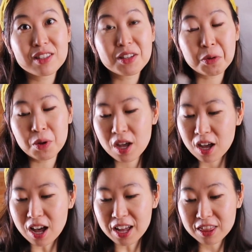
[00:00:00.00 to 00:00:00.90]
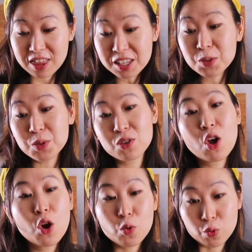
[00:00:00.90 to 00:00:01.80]
So this was
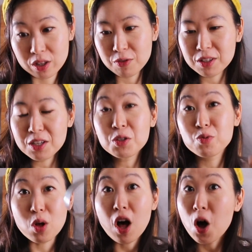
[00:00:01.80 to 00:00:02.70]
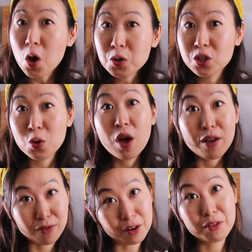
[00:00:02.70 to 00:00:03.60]
really, really useful. Also
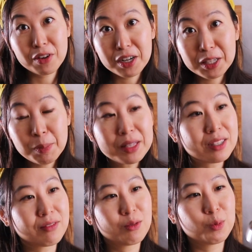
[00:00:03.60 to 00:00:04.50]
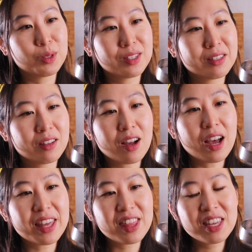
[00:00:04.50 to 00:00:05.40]
very, very expensive. It was,
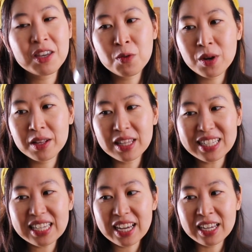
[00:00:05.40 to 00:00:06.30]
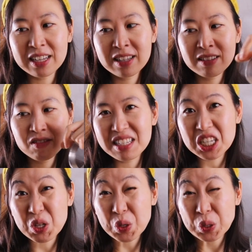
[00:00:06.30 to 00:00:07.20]
I think, around like 10
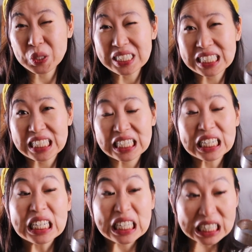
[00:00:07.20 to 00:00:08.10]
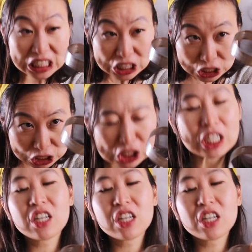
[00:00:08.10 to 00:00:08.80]
euros each,